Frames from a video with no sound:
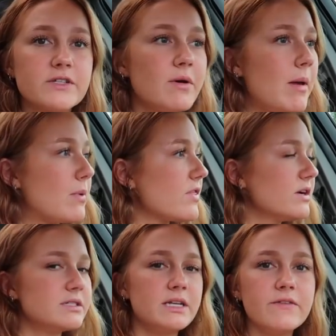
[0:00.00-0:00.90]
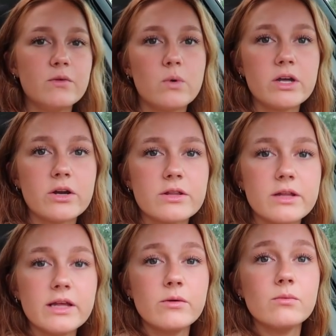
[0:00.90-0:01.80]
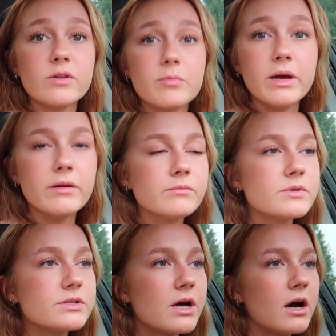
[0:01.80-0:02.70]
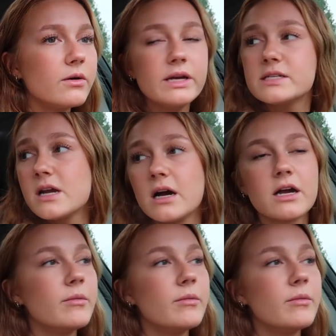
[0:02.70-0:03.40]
first of all, my brother didn't even want to go to the lake with me, so he's not